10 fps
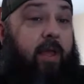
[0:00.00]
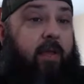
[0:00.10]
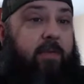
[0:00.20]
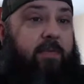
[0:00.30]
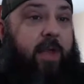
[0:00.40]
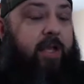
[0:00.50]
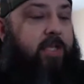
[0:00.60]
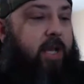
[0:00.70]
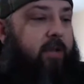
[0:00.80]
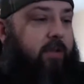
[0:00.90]
Thanks,
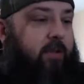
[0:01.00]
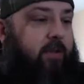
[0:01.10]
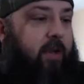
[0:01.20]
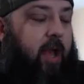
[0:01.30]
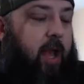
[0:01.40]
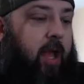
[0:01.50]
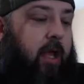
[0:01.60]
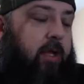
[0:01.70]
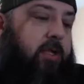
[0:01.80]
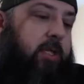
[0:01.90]
Ken.
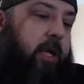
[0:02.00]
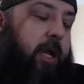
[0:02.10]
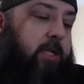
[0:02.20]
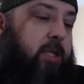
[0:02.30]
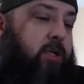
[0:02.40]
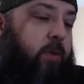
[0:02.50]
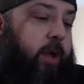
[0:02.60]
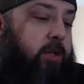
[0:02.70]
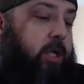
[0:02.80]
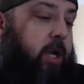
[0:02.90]
Let's see. Next, the
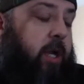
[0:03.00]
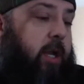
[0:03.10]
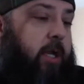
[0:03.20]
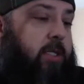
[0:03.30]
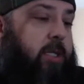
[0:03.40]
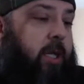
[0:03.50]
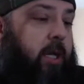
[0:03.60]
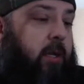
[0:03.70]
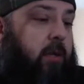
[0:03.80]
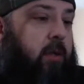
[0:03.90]

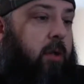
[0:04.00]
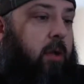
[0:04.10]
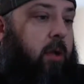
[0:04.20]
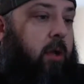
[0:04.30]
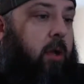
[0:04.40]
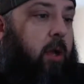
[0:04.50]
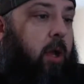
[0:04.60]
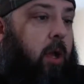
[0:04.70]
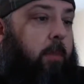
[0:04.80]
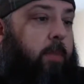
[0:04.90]
2019
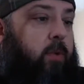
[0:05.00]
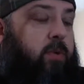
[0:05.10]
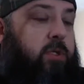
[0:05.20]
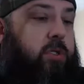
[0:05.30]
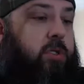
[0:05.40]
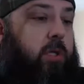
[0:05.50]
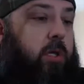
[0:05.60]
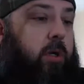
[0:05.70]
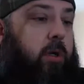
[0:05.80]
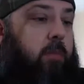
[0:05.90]
museum